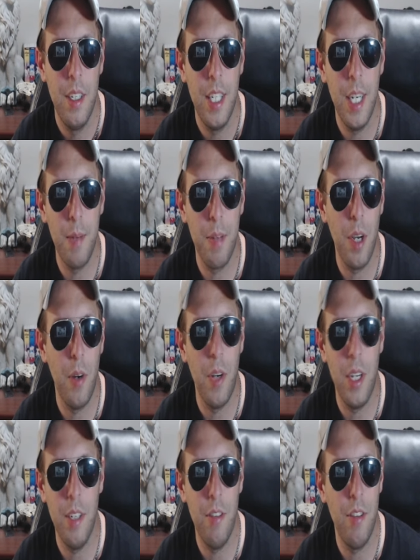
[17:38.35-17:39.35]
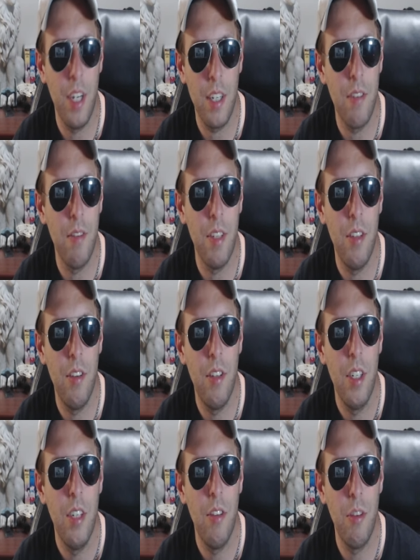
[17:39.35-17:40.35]
Yamagohan is not convinced.
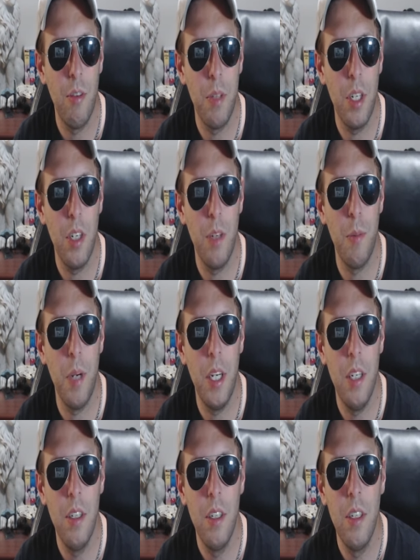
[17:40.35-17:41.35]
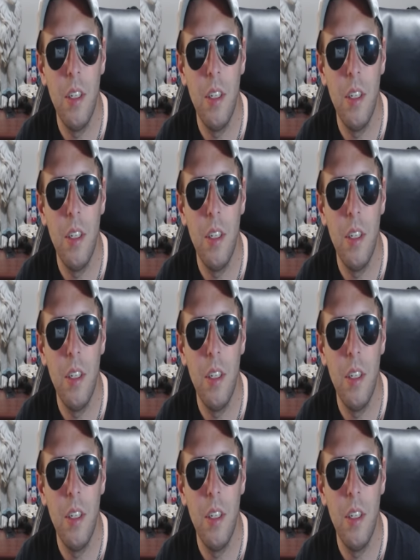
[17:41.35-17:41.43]
Something on your mind?